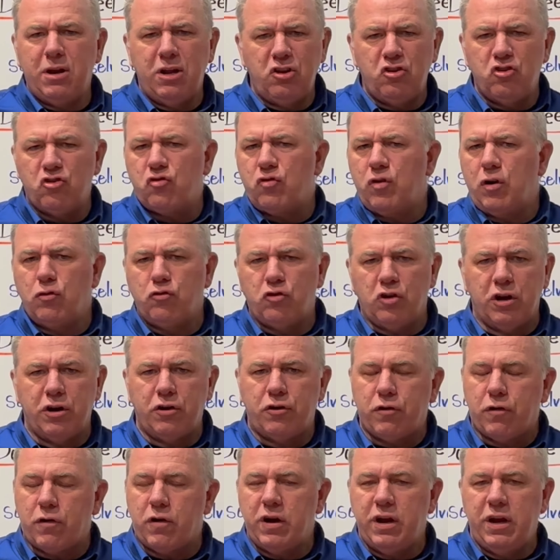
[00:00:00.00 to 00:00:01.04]
just grows on
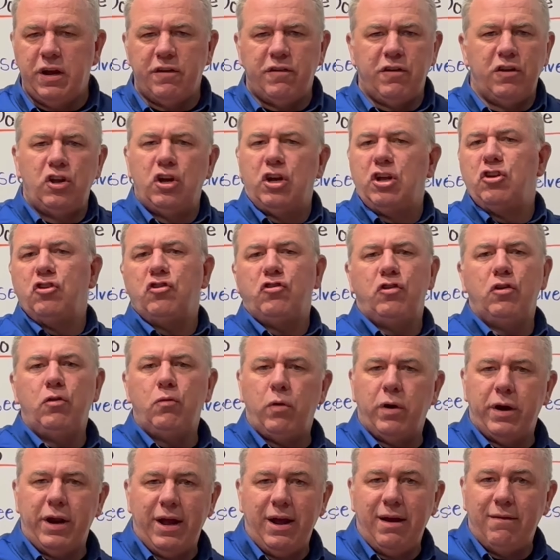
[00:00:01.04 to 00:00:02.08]
trees and you can just do
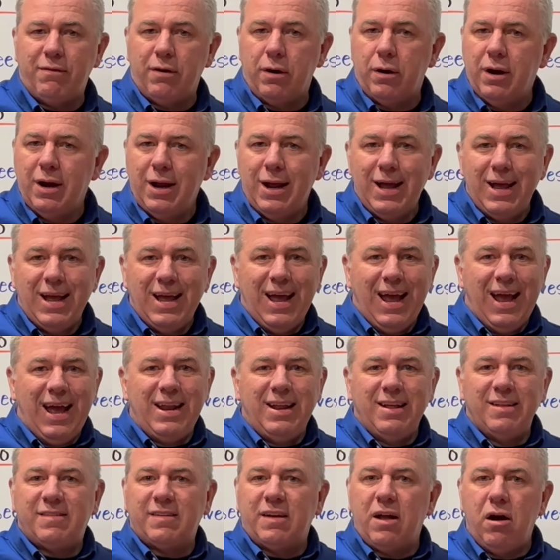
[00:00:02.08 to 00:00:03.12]
whatever. And
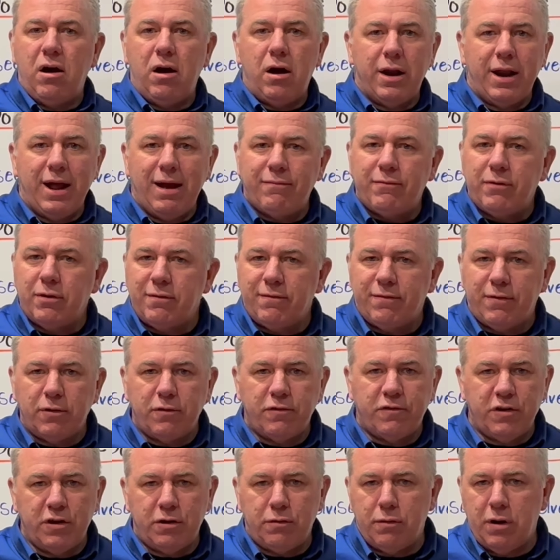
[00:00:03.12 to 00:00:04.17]
it's gone after the first
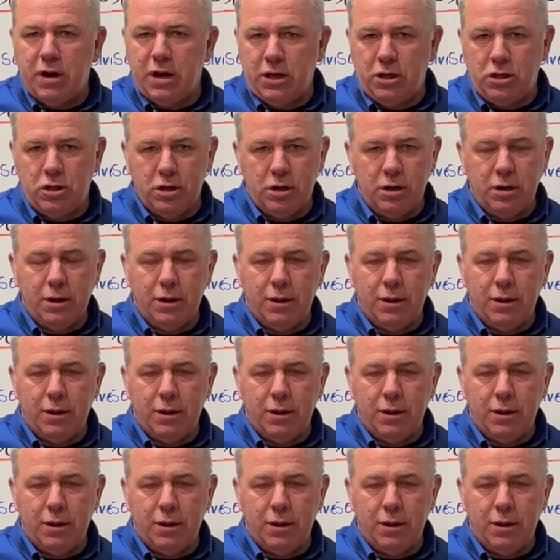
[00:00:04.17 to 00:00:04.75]
generation.